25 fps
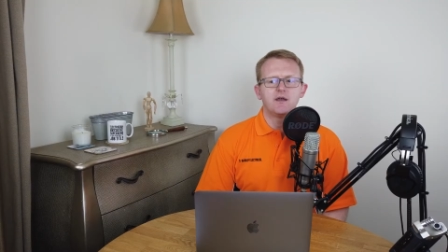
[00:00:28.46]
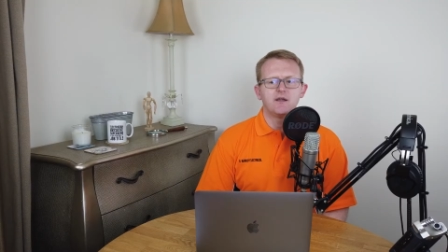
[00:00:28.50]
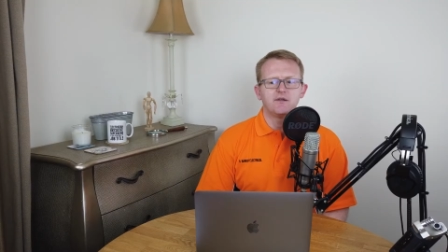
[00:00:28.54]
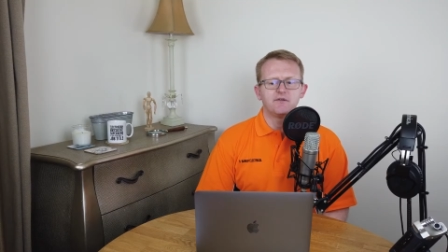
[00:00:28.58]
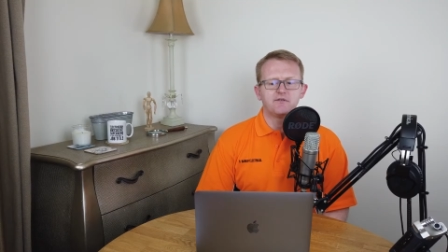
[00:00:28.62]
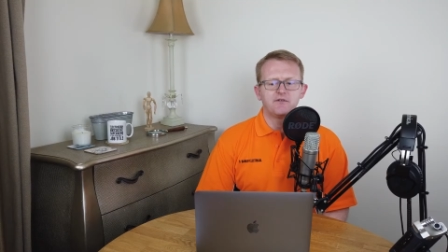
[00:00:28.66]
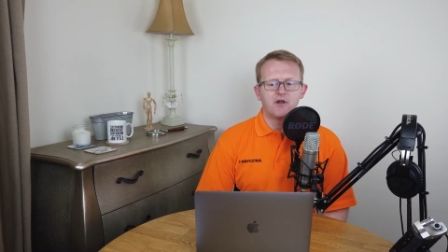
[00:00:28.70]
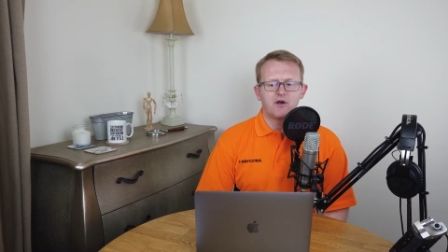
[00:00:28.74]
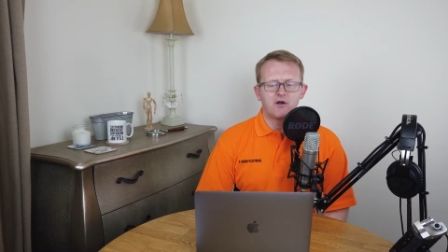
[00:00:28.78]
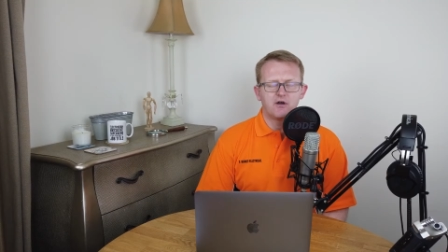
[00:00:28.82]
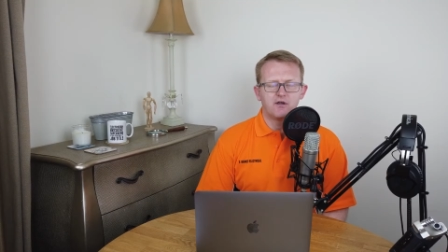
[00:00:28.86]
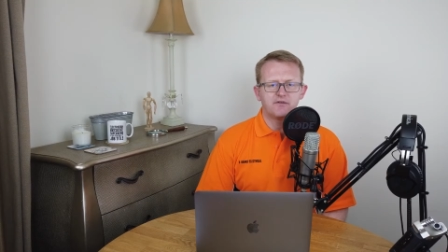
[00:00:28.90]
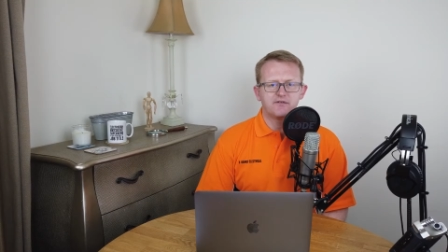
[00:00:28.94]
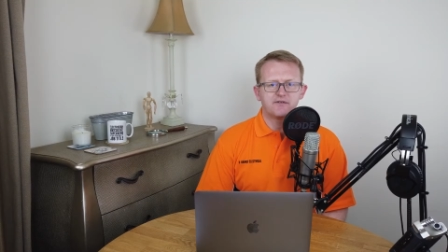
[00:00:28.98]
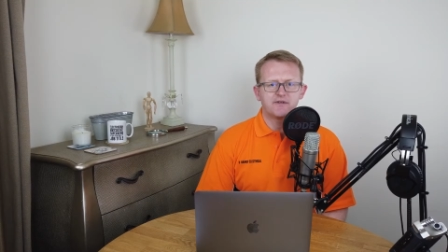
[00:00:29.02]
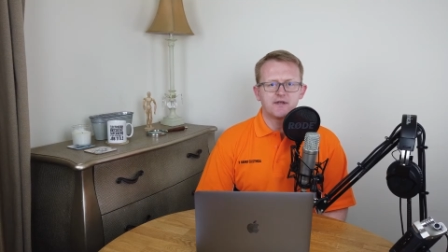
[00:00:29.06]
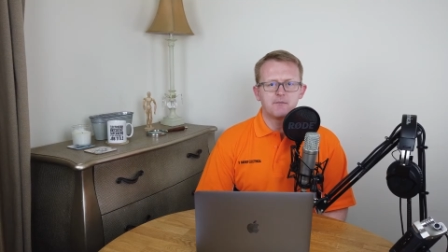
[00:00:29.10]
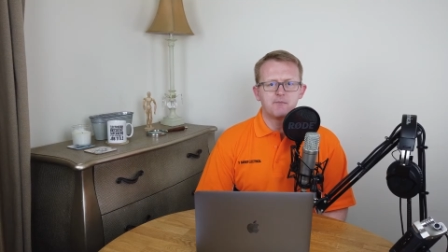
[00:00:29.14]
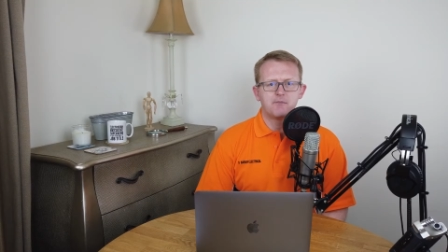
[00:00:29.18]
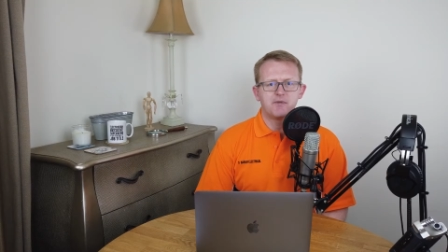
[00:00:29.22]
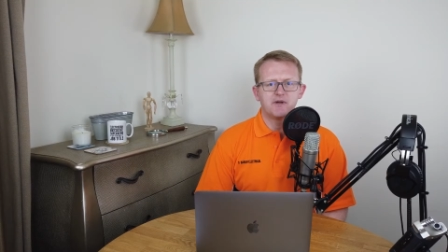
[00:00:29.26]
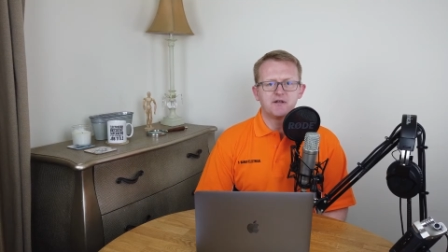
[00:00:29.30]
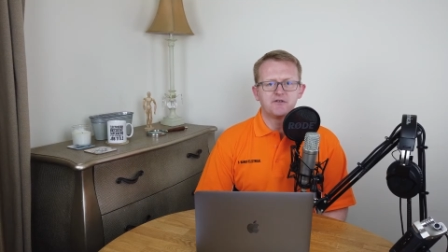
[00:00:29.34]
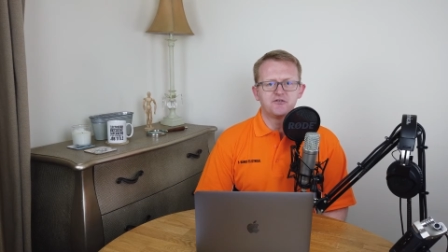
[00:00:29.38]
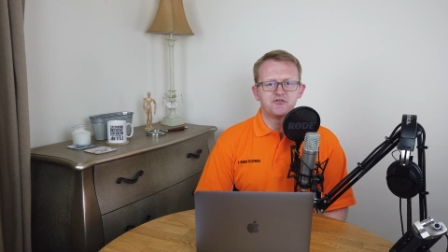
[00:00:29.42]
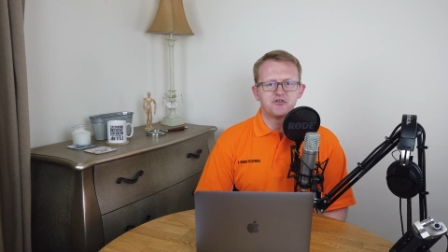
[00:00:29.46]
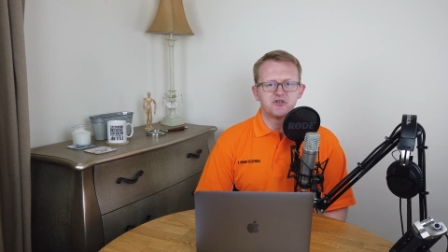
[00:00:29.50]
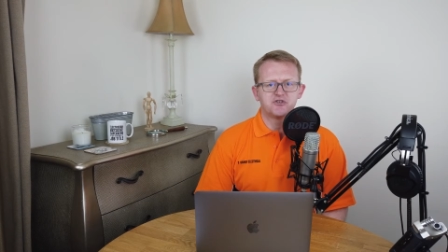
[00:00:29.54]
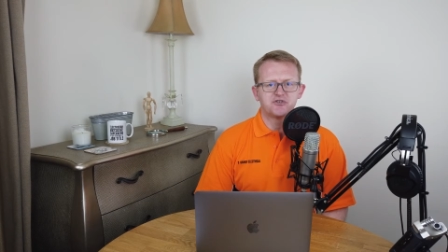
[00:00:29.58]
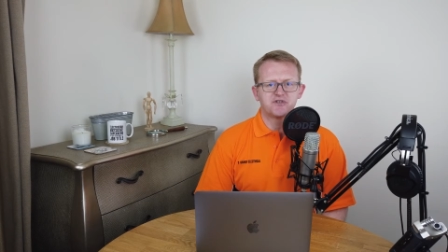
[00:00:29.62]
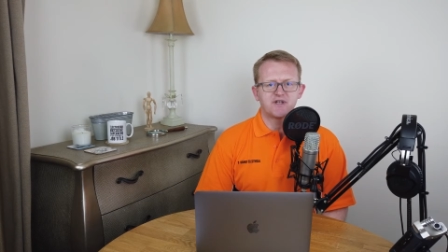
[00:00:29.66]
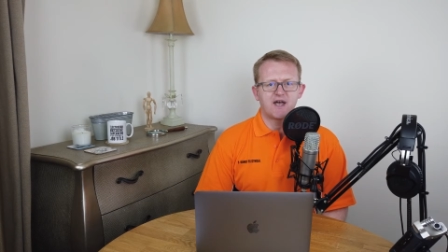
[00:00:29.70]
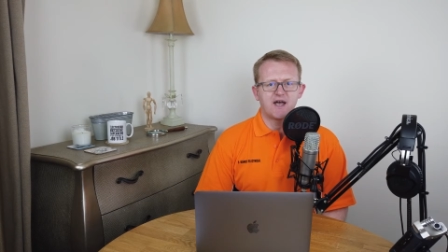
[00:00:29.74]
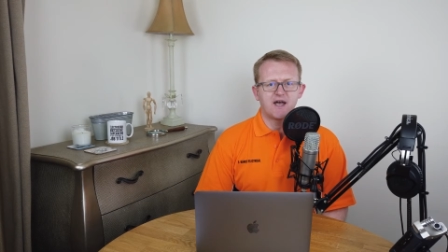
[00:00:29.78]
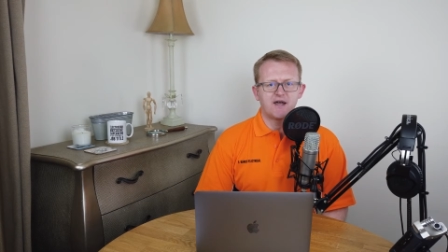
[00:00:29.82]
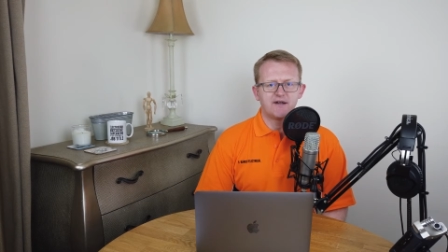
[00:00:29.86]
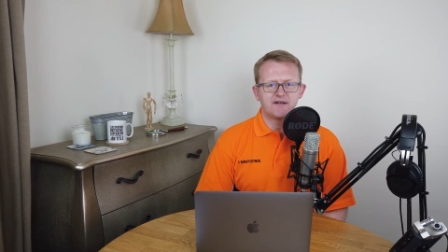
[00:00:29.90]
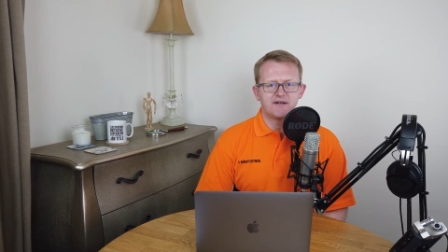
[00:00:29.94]
It's not as simple as
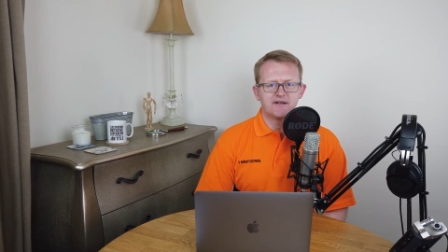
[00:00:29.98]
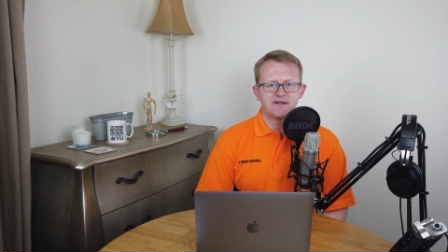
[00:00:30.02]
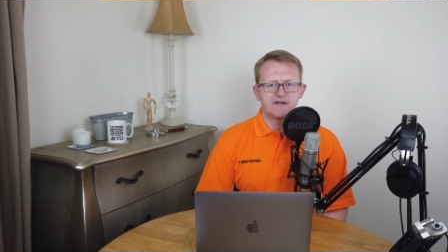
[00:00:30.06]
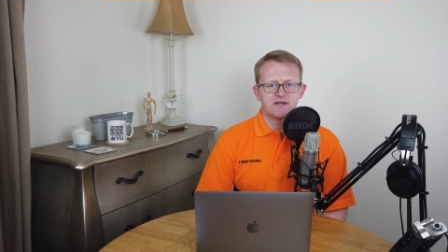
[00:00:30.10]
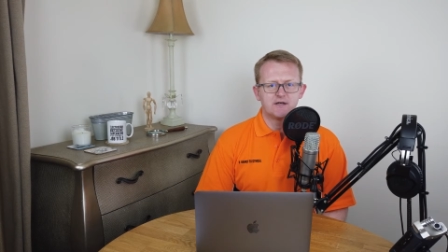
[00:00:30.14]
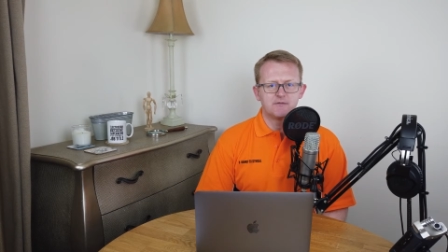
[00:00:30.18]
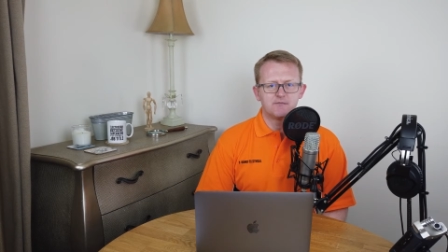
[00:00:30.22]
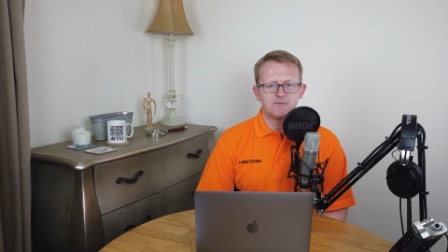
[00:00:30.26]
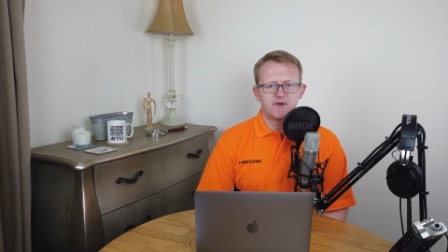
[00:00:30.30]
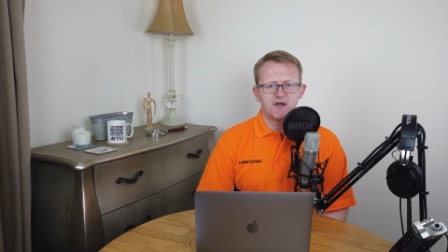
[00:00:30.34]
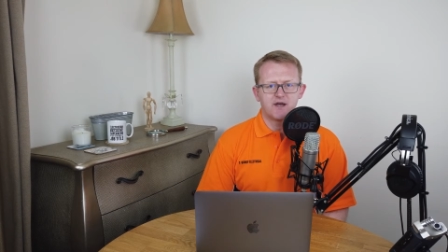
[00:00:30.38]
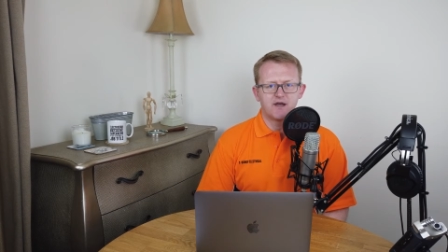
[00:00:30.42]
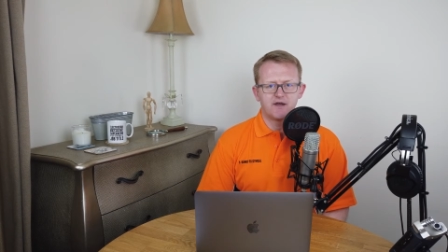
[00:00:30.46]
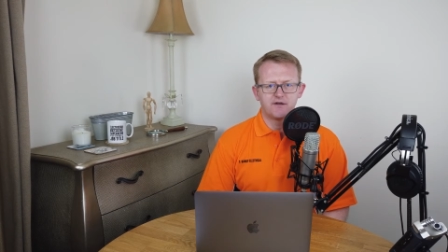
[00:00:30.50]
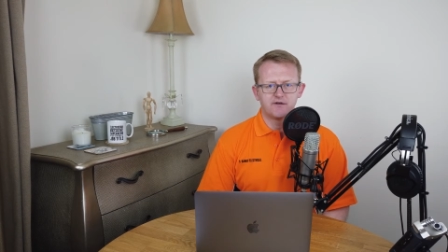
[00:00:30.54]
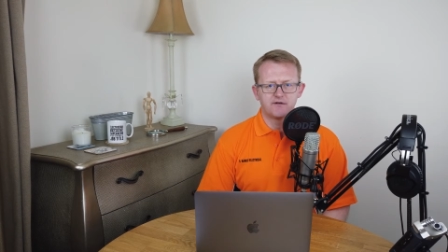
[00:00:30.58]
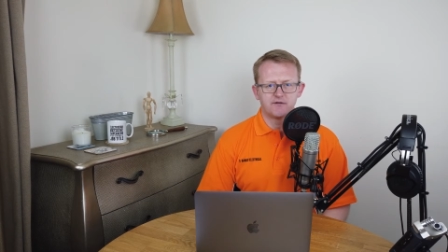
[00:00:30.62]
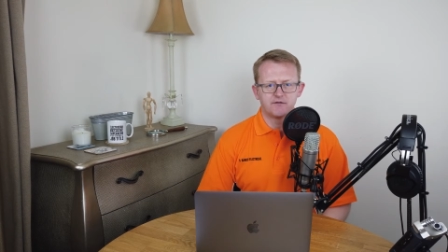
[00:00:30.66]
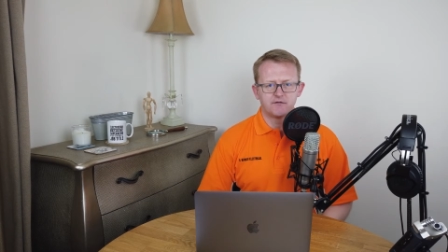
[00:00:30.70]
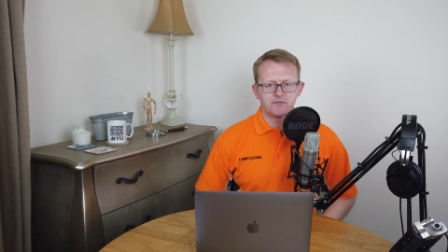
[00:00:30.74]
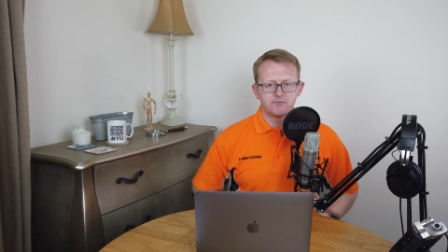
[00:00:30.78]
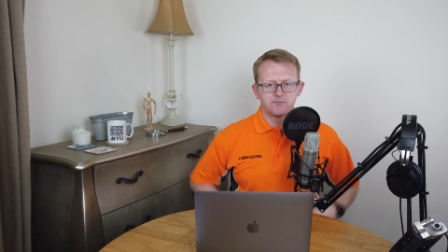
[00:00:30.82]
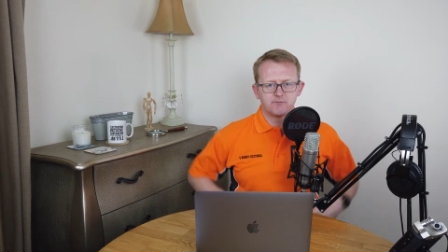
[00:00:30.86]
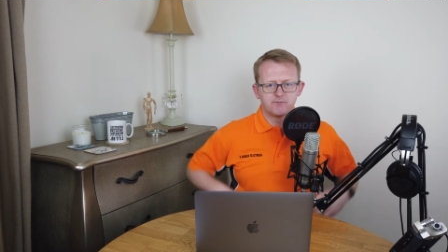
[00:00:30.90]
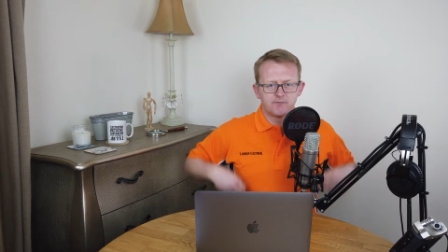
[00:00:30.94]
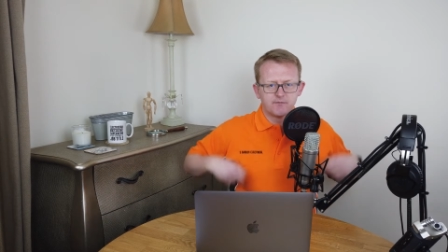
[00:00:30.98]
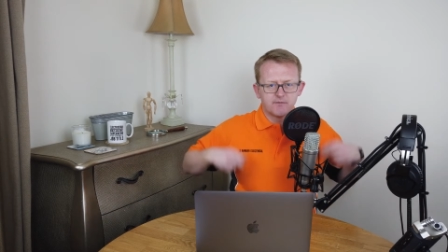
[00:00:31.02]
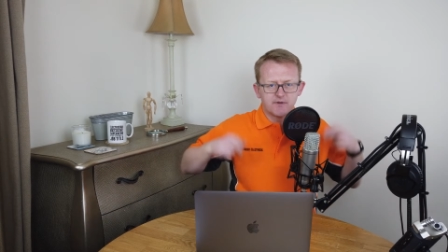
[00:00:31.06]
just adding them and